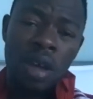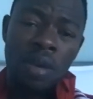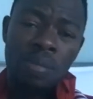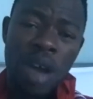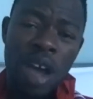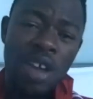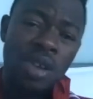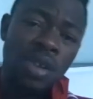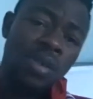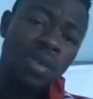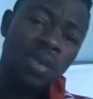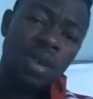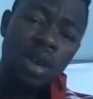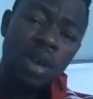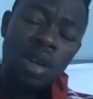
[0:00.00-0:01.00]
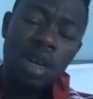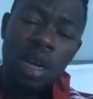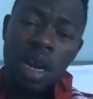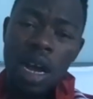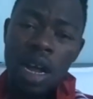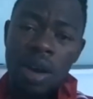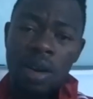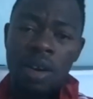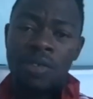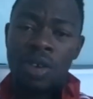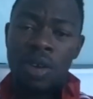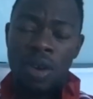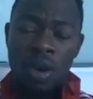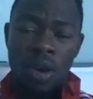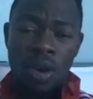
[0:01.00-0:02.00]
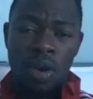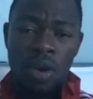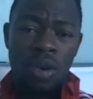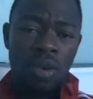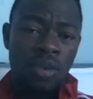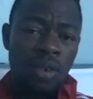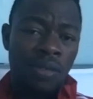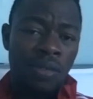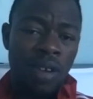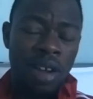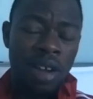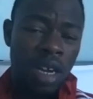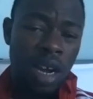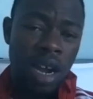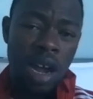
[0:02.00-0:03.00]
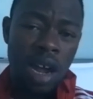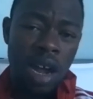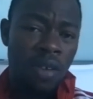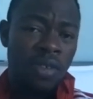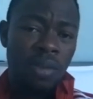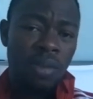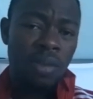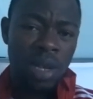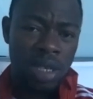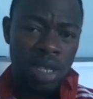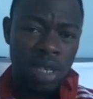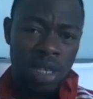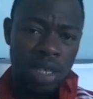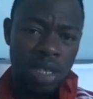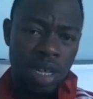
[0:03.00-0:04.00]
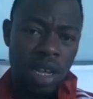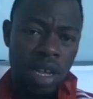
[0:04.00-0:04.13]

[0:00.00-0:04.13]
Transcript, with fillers: Mind you, the color of your logo reflect the color of your business.